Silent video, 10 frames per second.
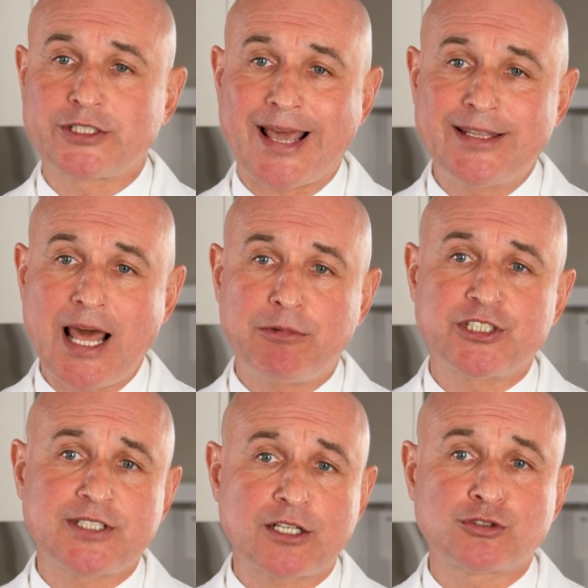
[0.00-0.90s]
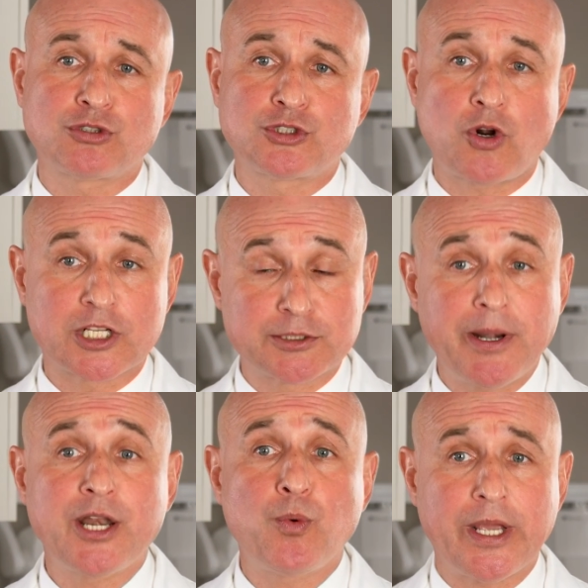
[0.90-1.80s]
The enamel is not so strong. It's
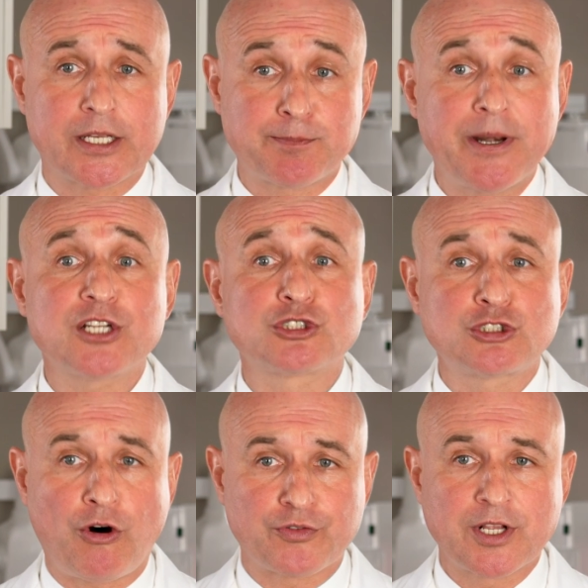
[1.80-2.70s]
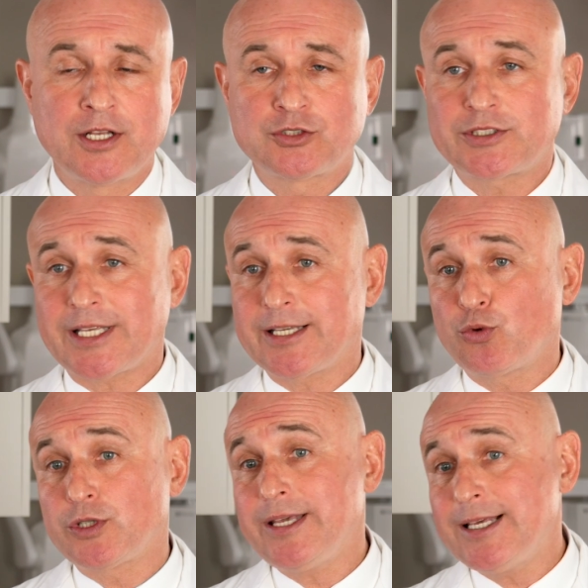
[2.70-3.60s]
pretty weak. It's pretty soft, so it
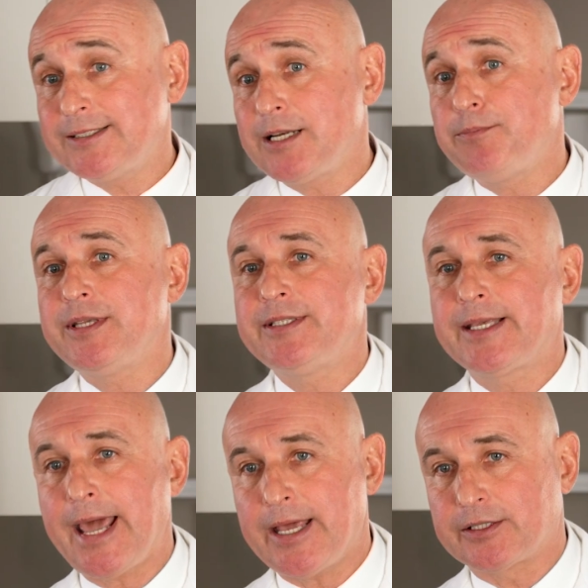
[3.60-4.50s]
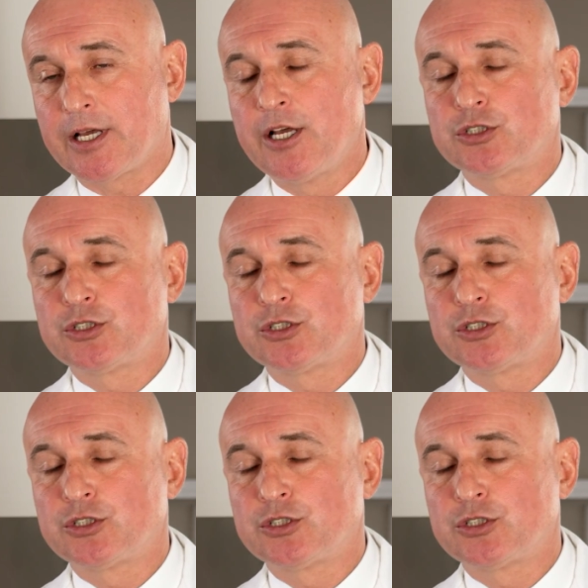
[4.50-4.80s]
could easily be decayed.